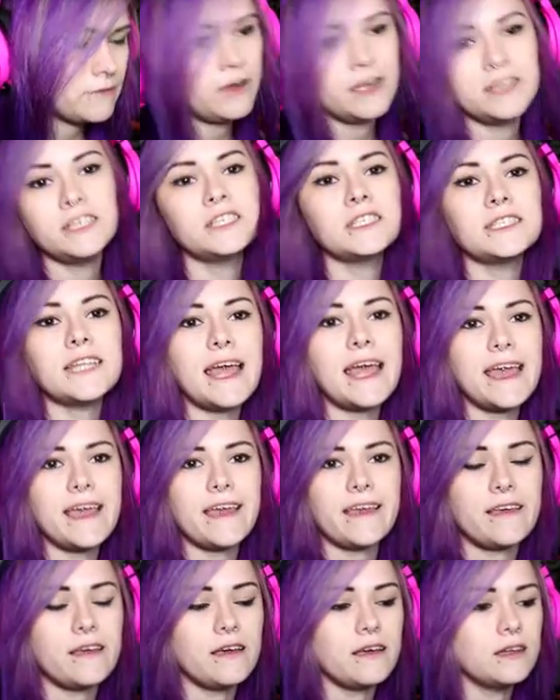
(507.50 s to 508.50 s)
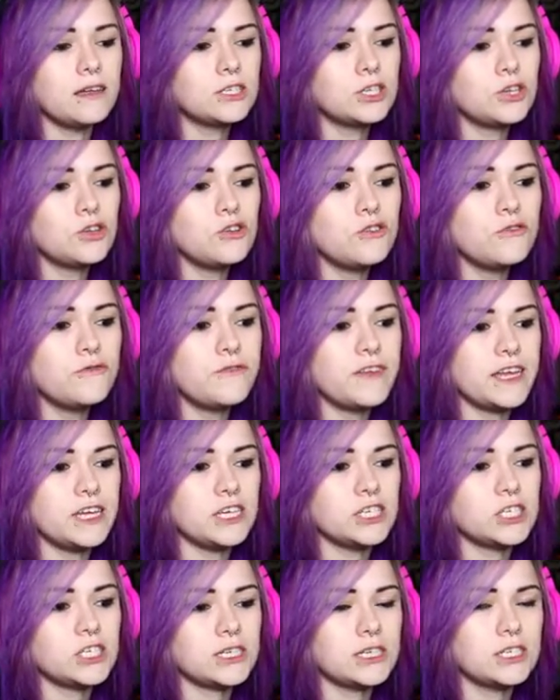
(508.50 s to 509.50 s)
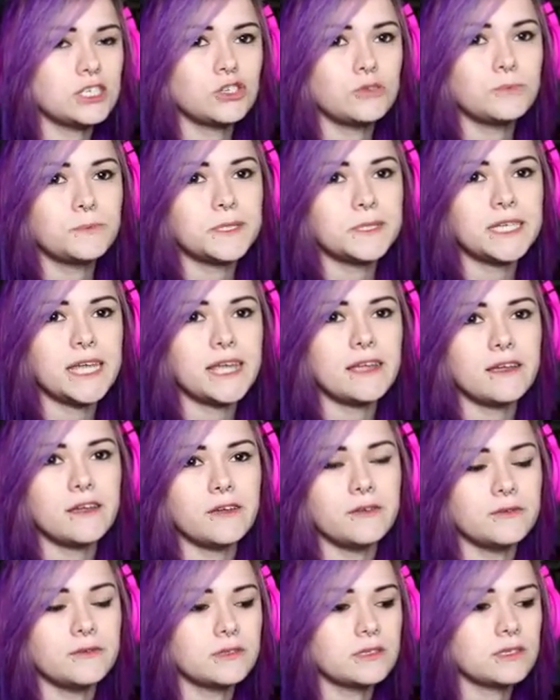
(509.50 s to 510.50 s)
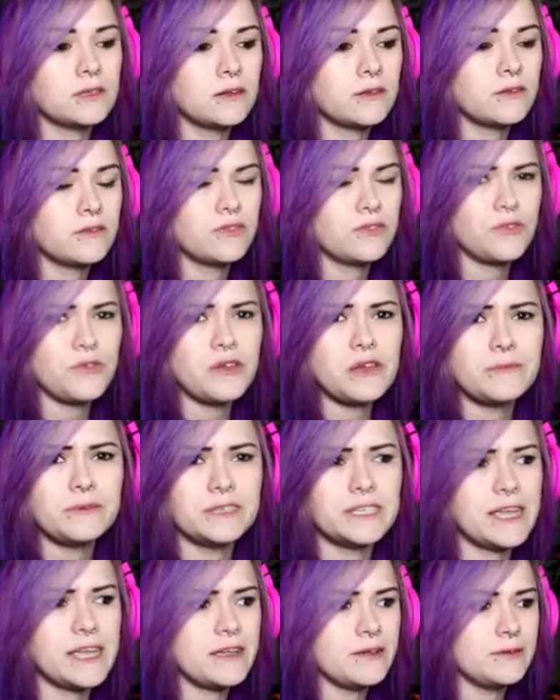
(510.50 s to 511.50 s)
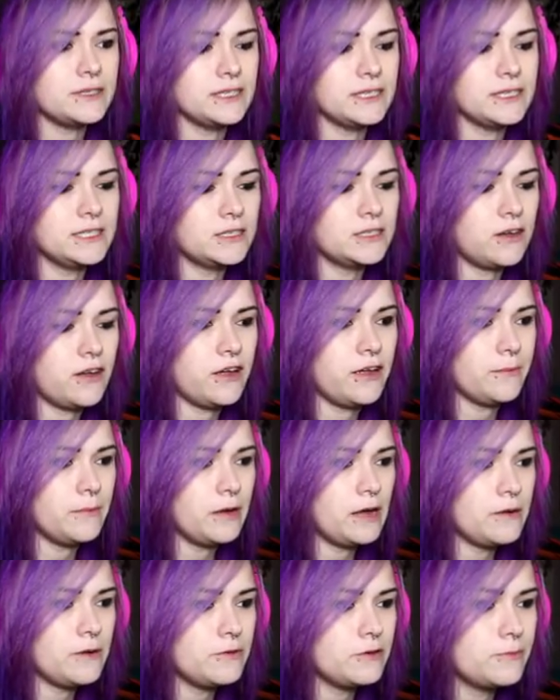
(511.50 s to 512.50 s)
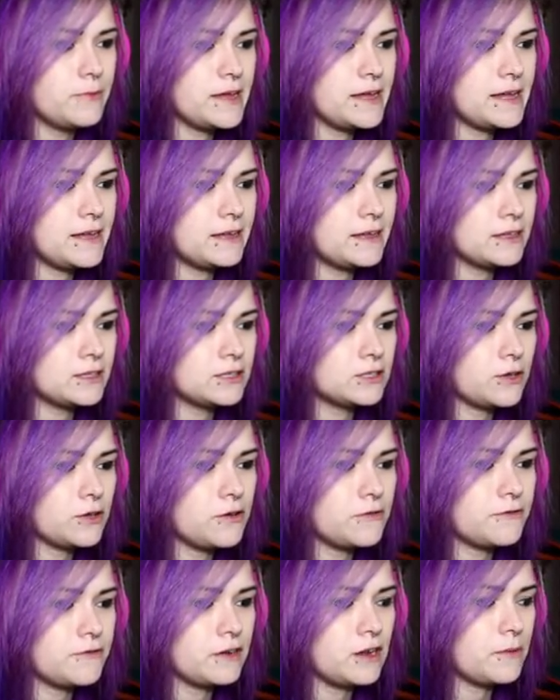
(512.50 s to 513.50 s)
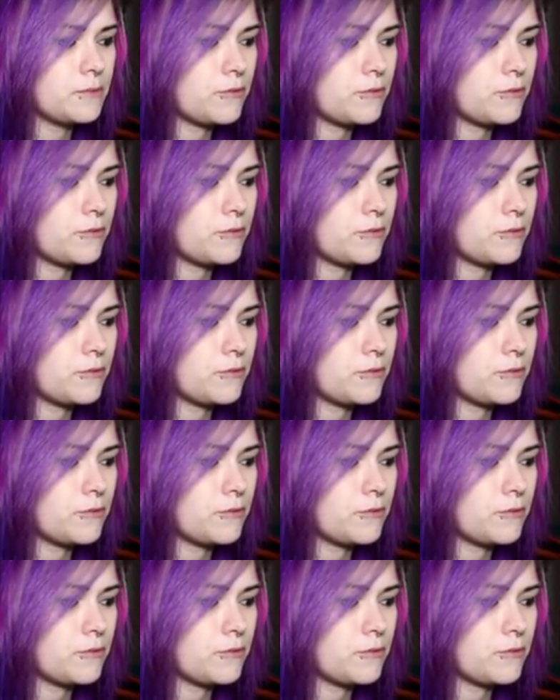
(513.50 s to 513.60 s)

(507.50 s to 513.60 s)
If I just ate two fish and two potatoes, three potatoes in this time, I would be so full